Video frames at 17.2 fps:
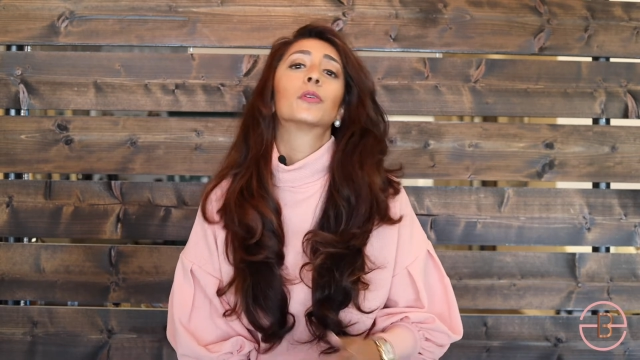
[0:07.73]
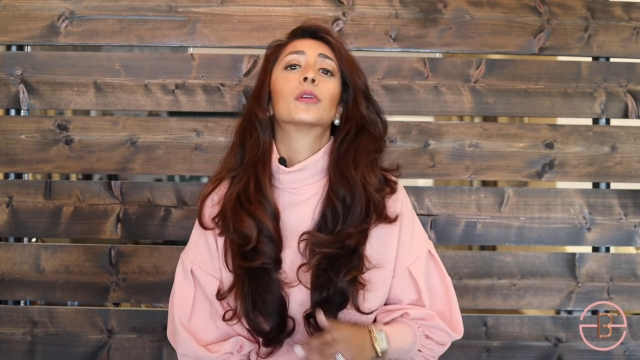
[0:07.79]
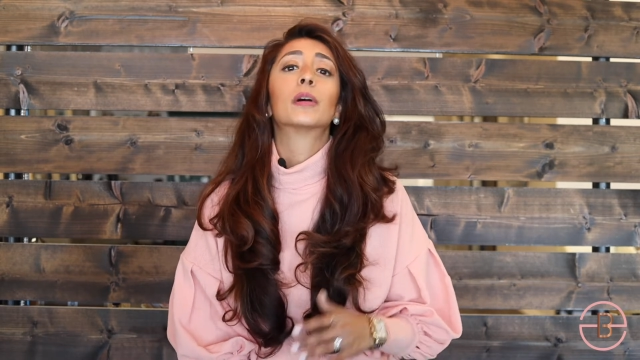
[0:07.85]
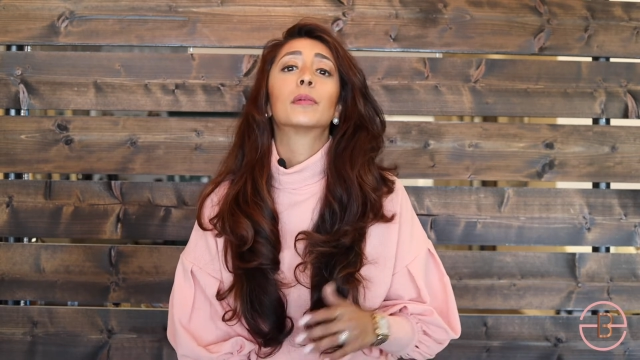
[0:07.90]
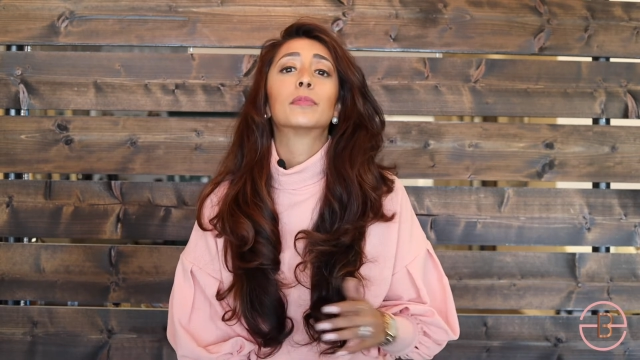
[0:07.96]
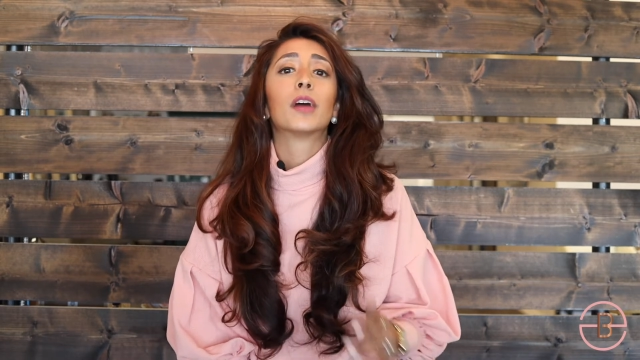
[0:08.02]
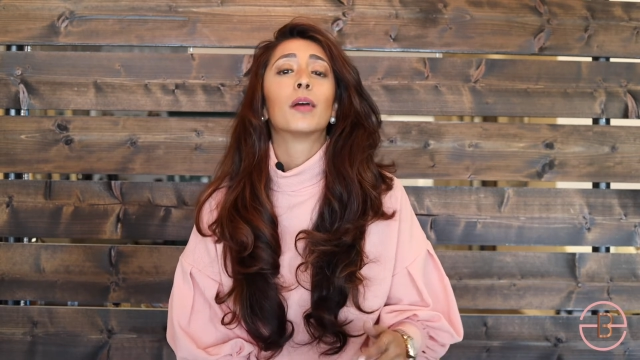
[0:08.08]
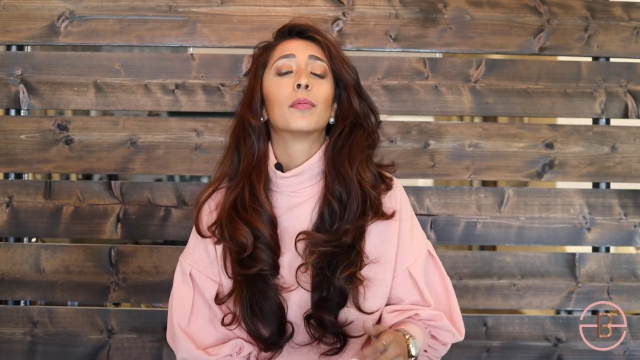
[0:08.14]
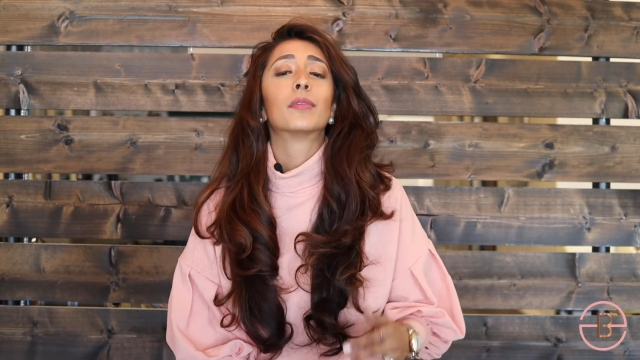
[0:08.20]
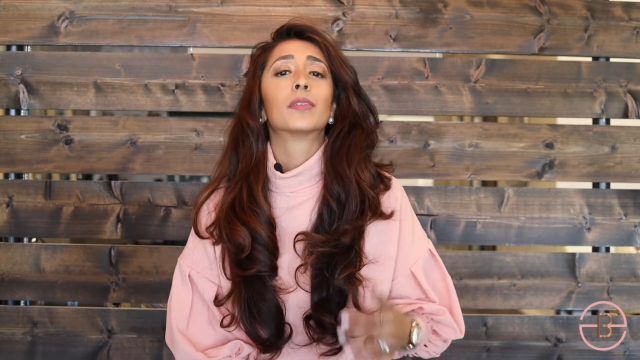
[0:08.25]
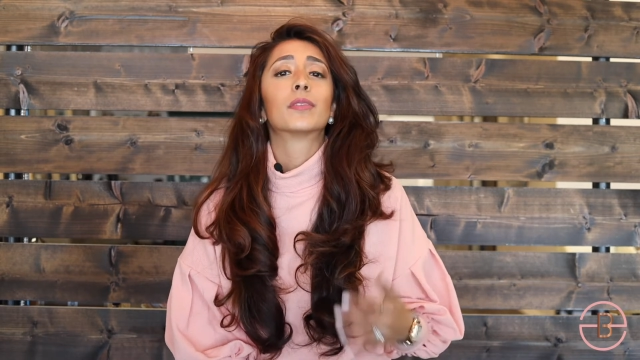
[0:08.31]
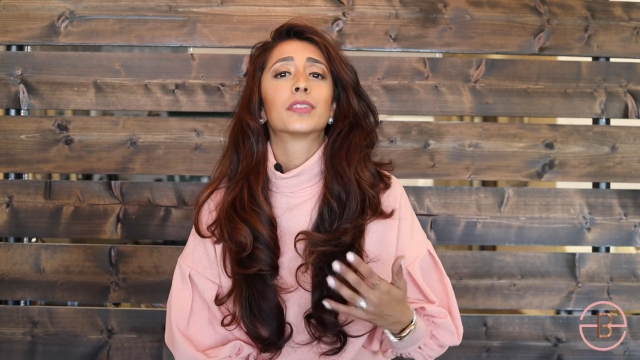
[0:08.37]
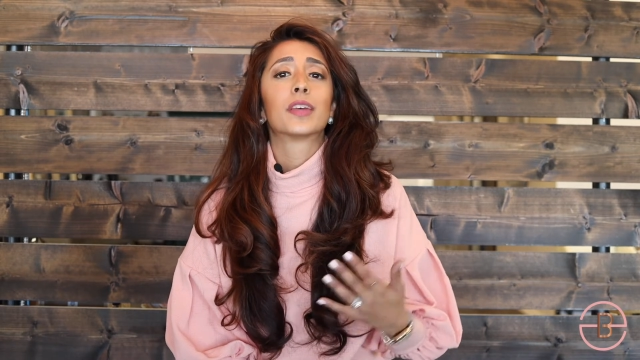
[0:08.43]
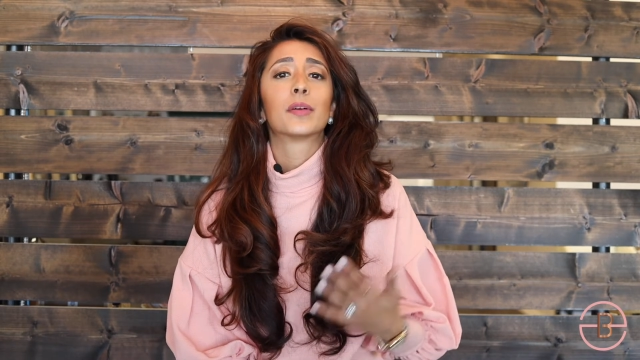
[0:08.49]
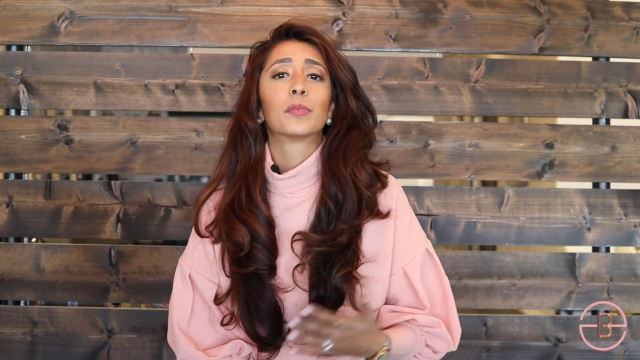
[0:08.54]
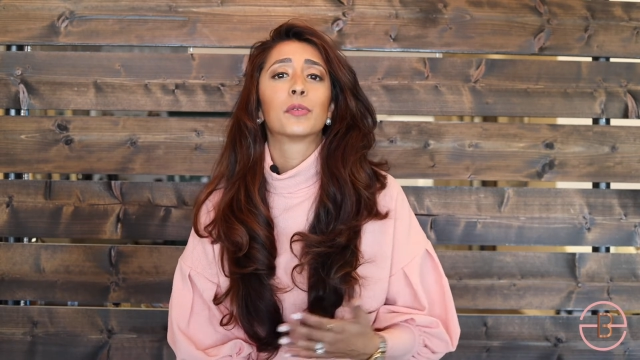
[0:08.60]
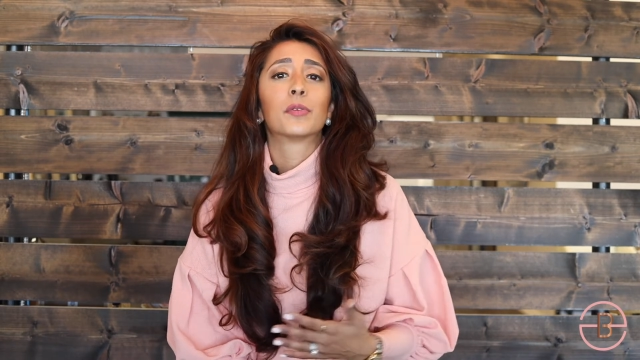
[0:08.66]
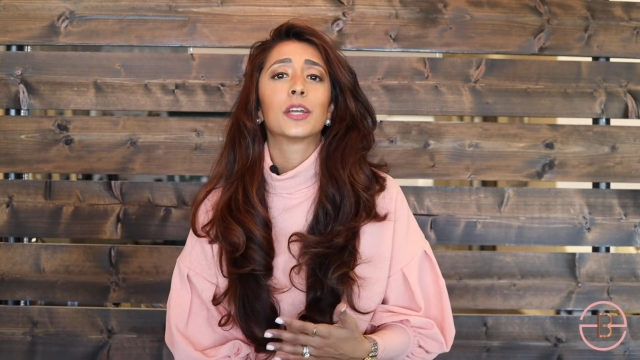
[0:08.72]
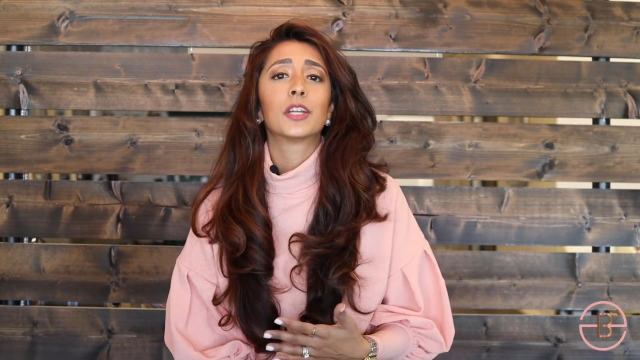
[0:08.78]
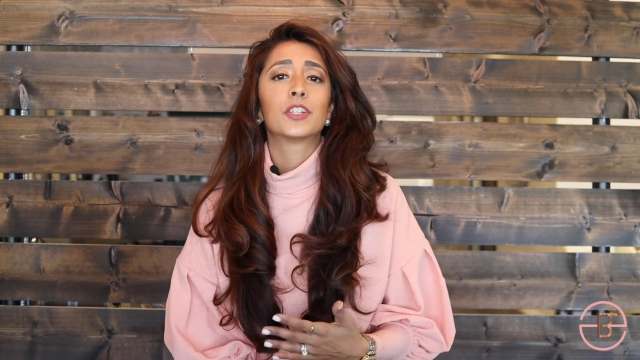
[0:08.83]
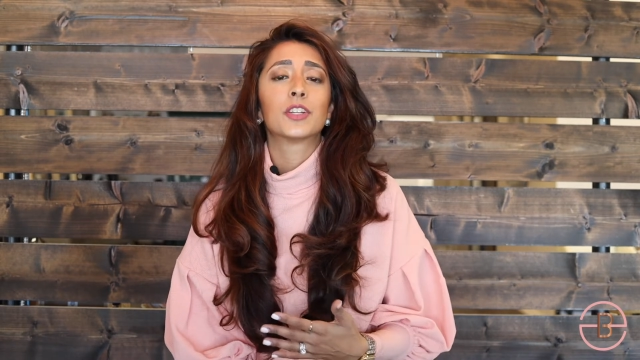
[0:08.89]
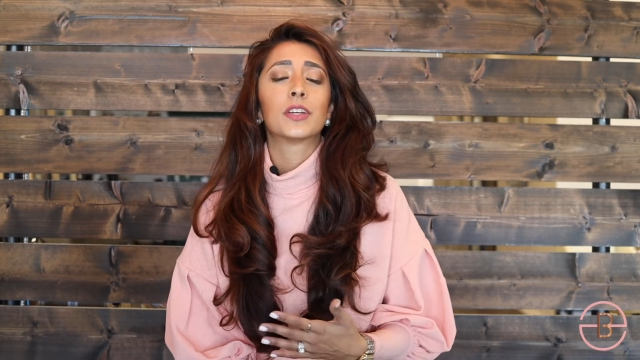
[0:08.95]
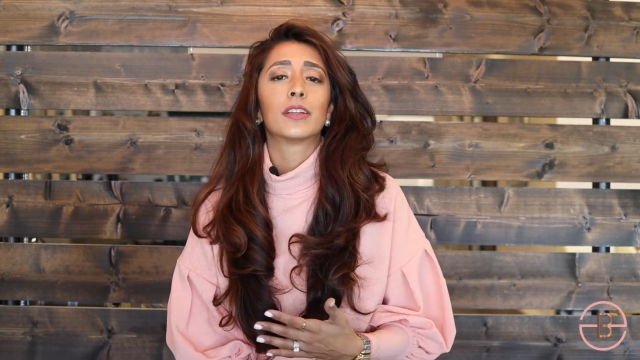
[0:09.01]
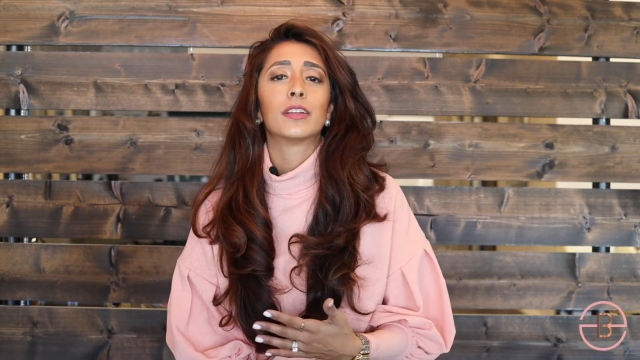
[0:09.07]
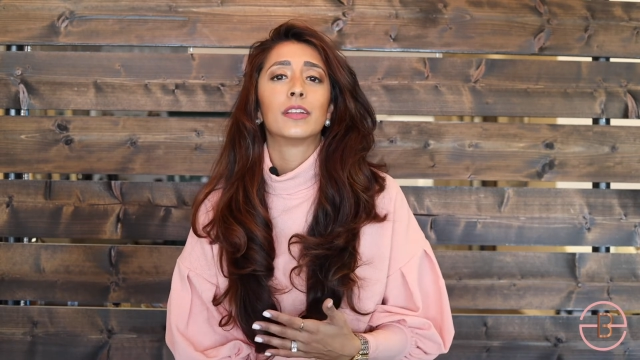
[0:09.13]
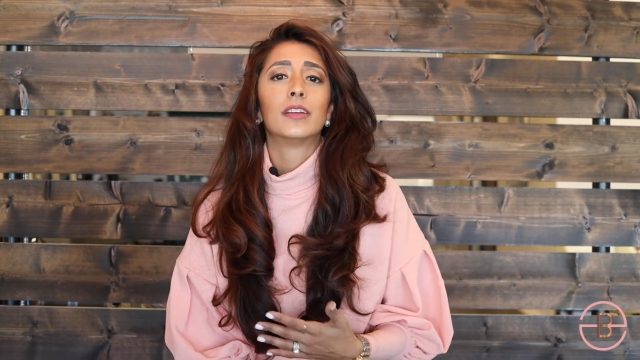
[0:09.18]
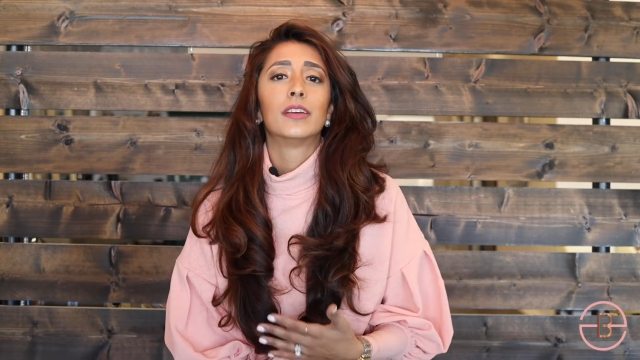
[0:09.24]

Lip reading: or abdominal separation.